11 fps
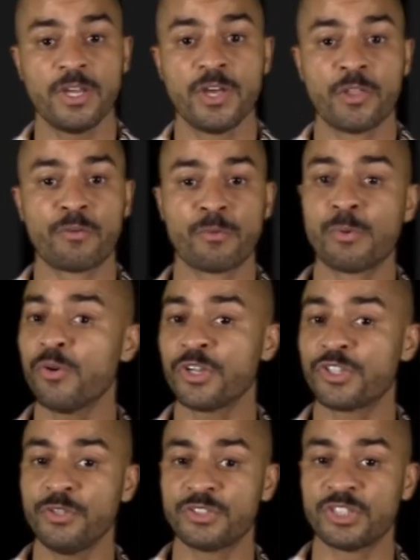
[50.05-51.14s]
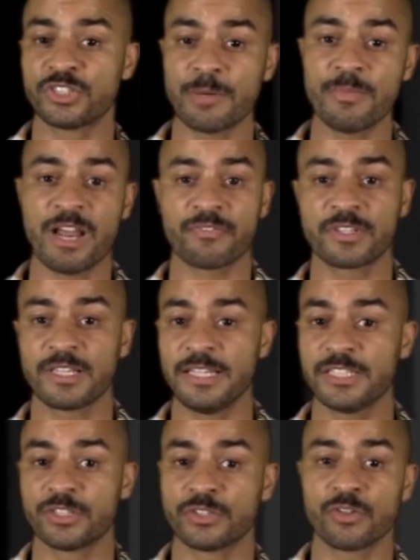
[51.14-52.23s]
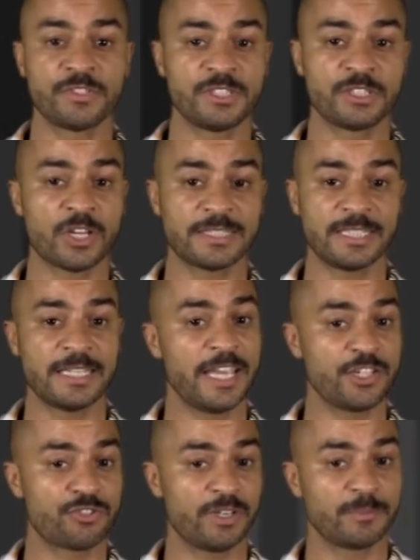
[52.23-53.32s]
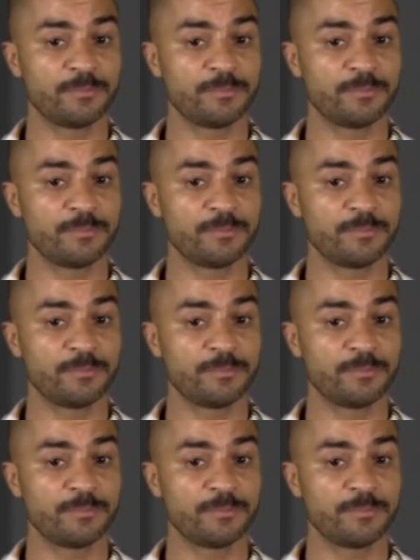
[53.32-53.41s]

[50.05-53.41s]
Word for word: The report accuses some African leaders of inciting hatred.